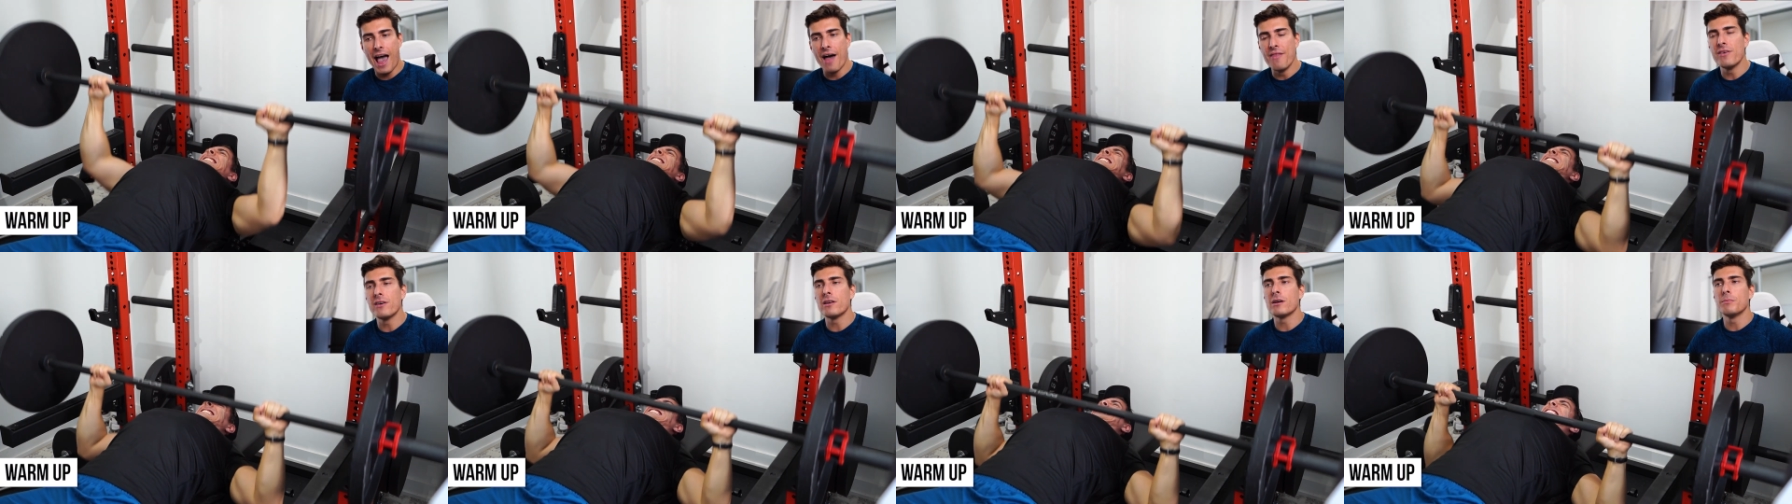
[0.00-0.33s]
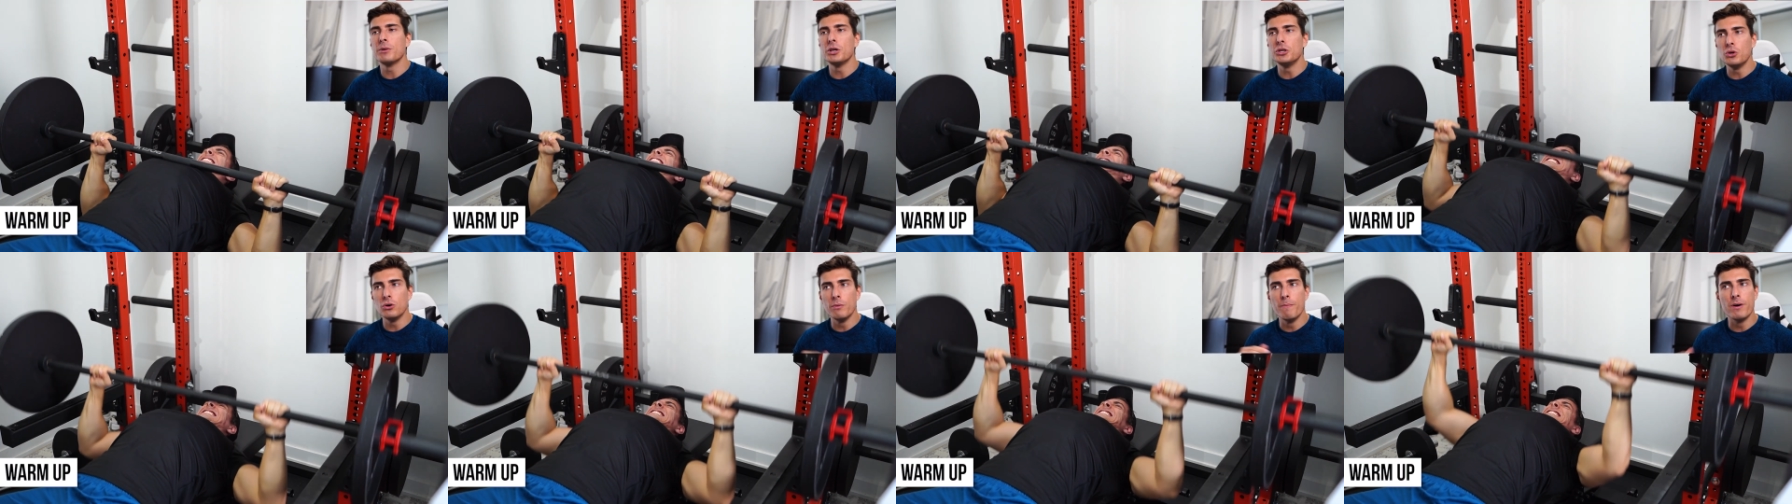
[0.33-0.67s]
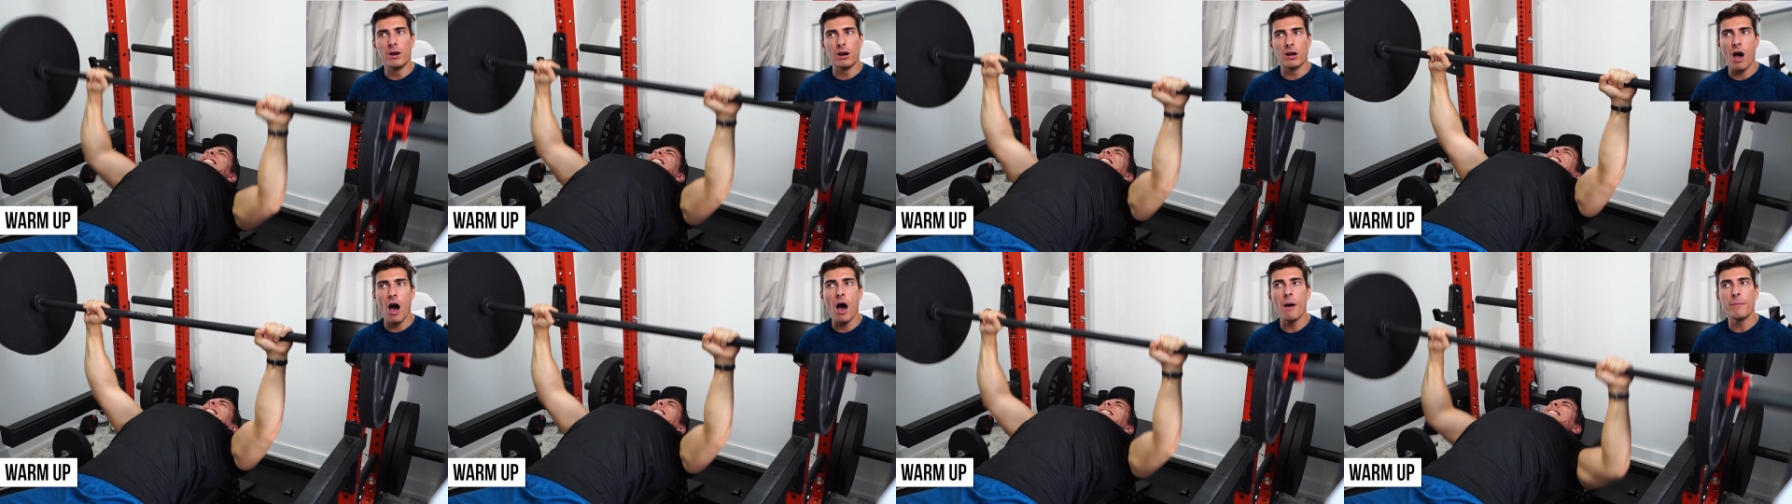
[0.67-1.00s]
and then I'm gonna do a
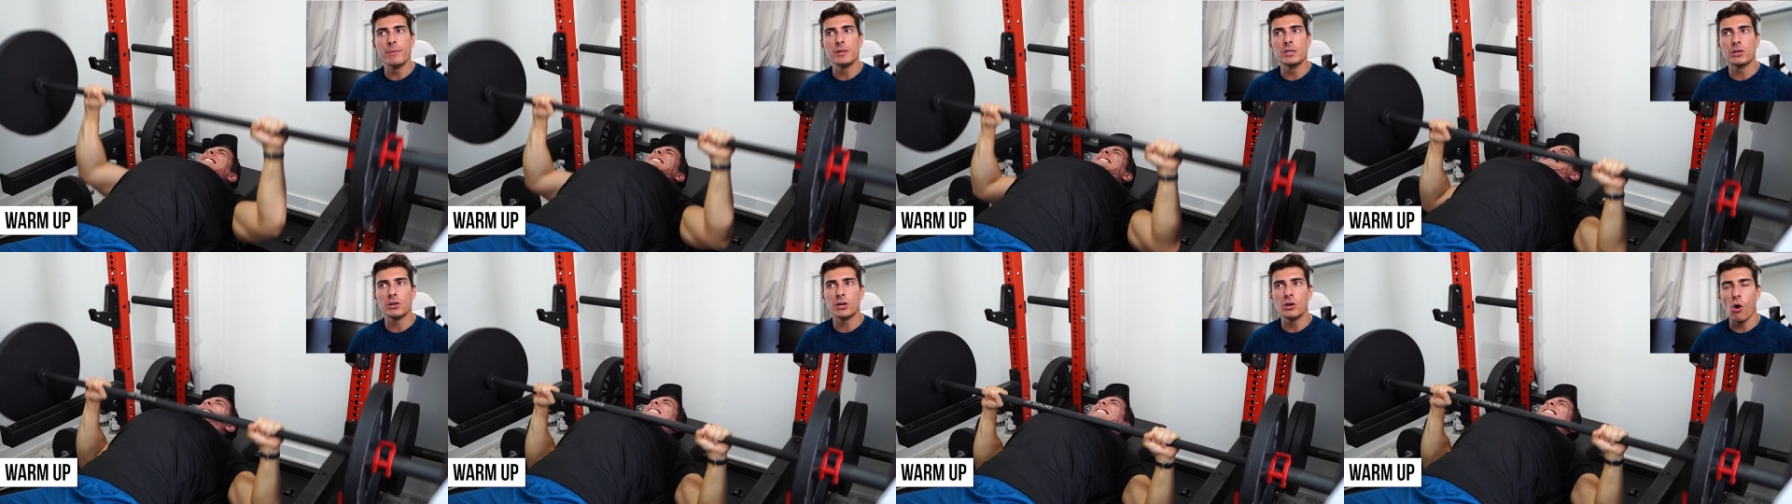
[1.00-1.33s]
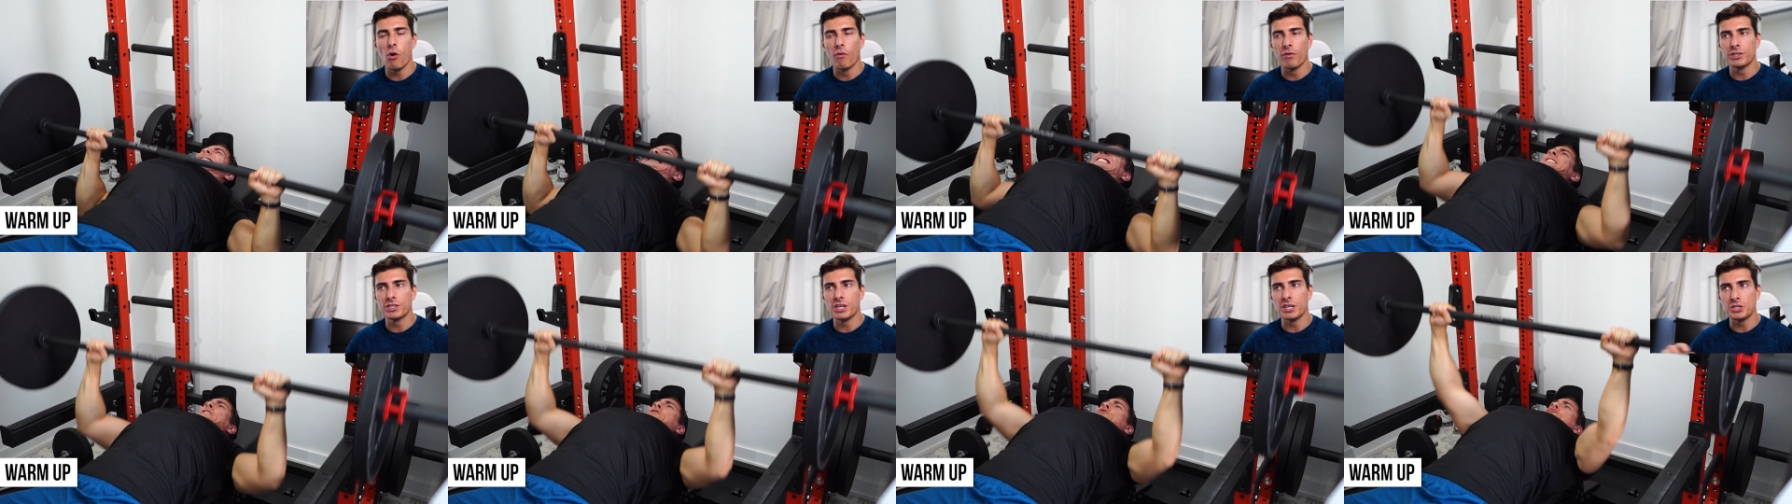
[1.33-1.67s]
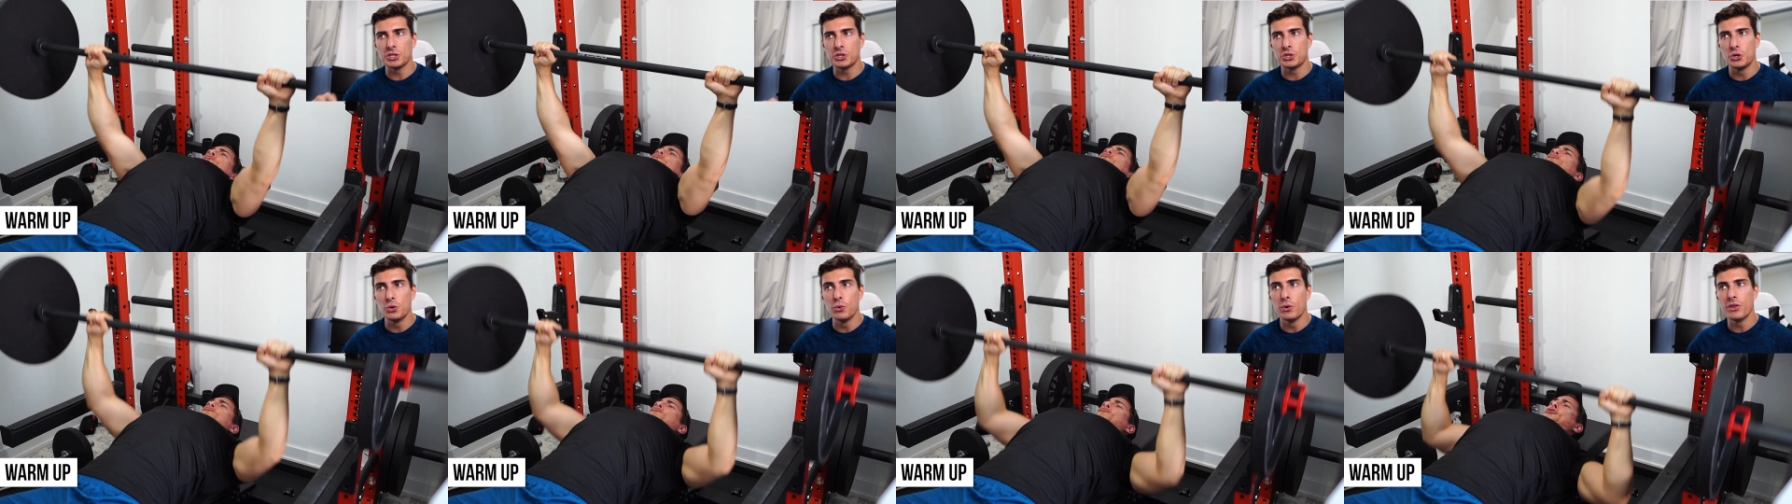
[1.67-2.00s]
bit of commentary over
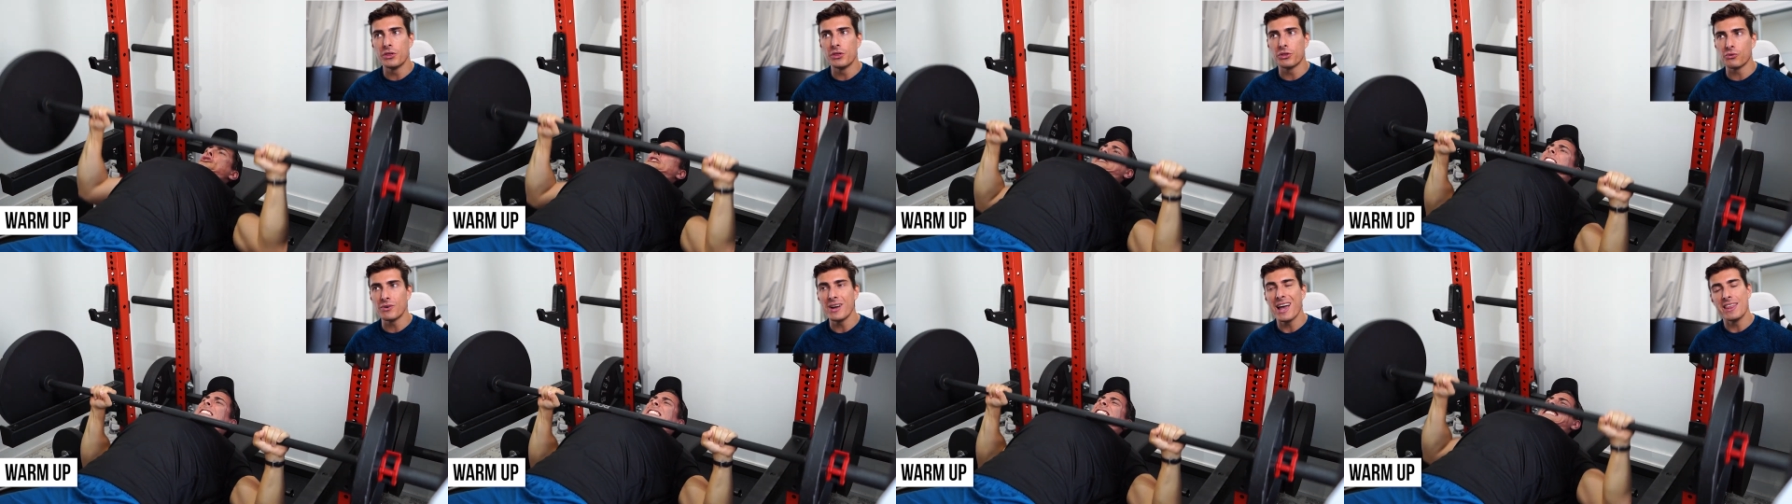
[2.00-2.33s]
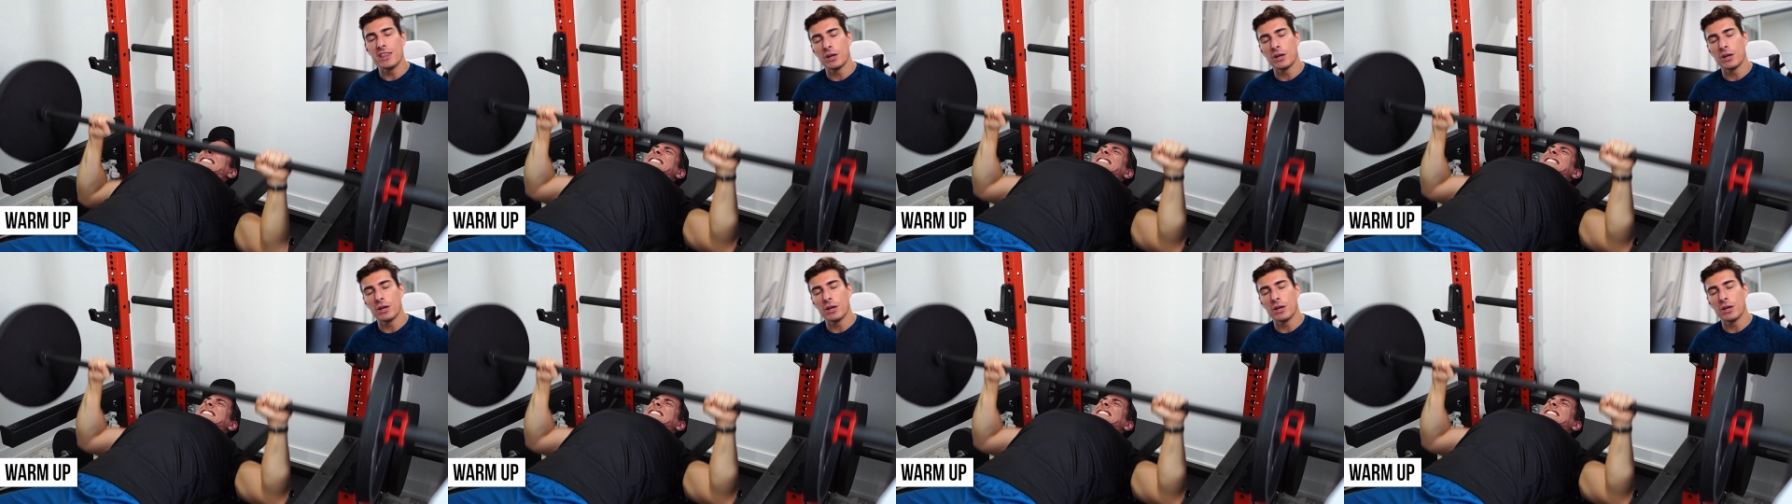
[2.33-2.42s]
sets two and three,